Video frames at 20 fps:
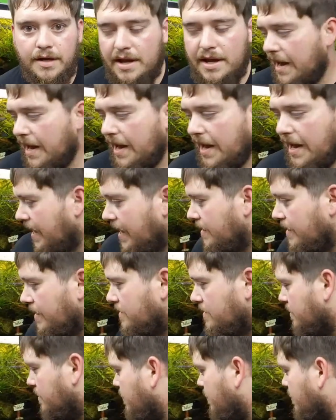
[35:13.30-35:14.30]
and
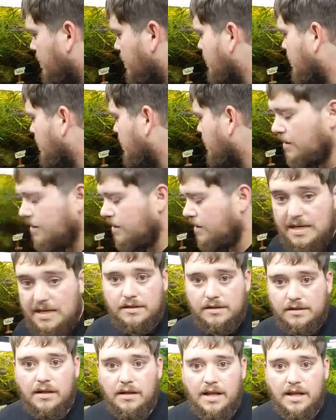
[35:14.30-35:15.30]
it's
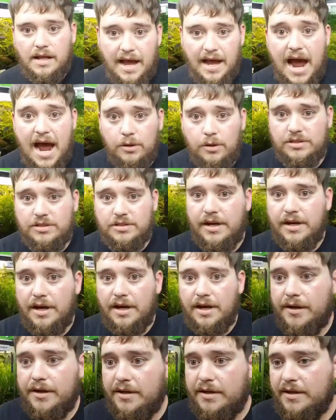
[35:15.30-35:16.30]
like a house
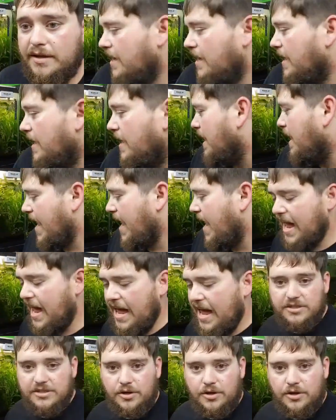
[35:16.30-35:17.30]
gutter, and it
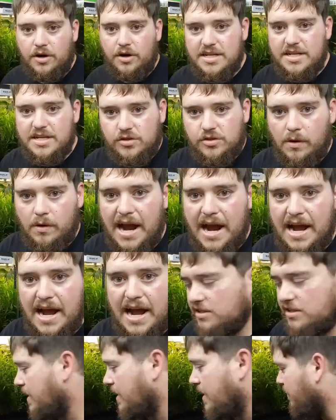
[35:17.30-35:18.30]
hangs on his racks
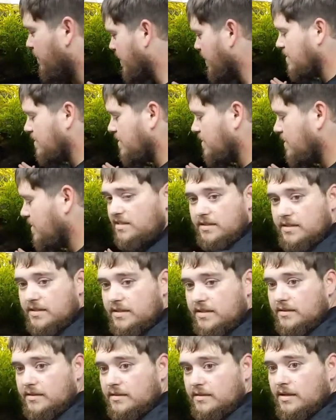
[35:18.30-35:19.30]
like this,
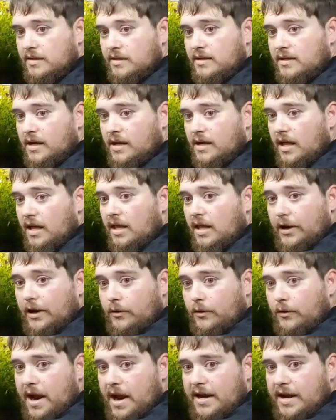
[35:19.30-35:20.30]
like
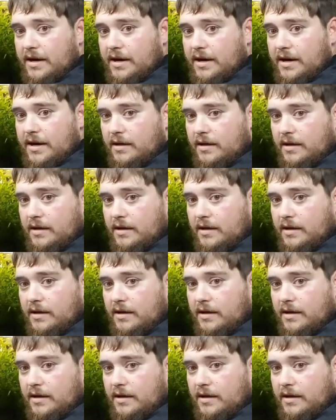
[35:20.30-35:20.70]
right here,